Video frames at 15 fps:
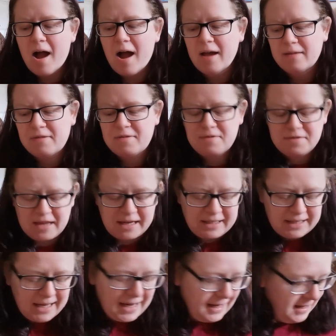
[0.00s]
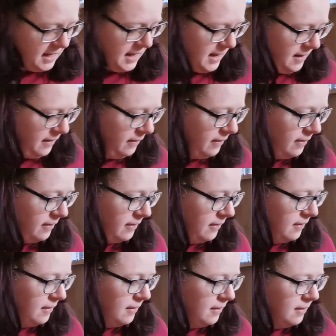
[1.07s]
I think it is.
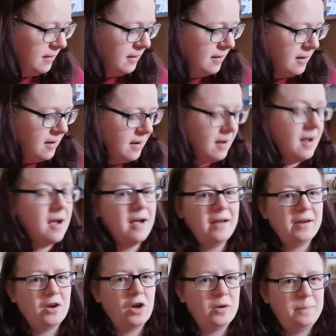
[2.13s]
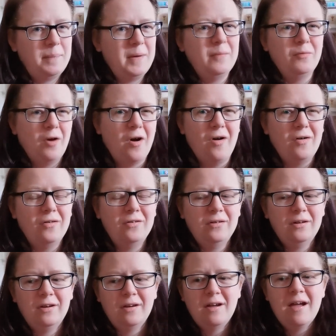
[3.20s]
I could be wrong.
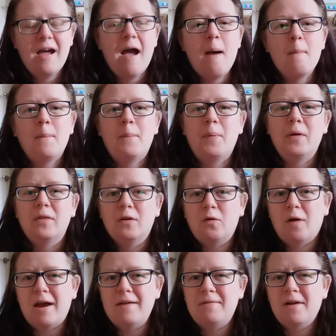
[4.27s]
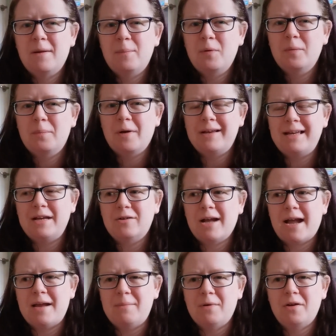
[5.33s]
But The Graveyard Book by Neil
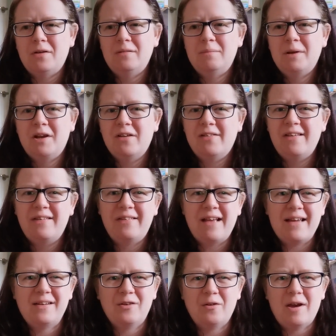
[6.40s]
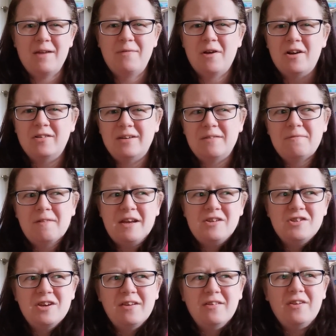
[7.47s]
Gaiman, because it's set in a graveyard and it
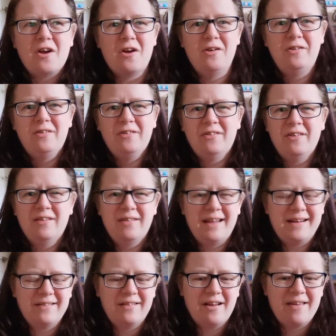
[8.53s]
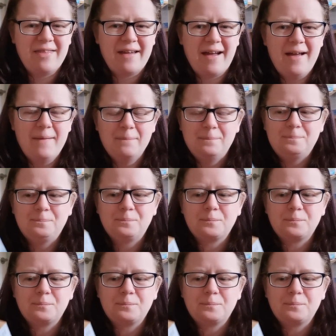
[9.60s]
features ghosts and things like that.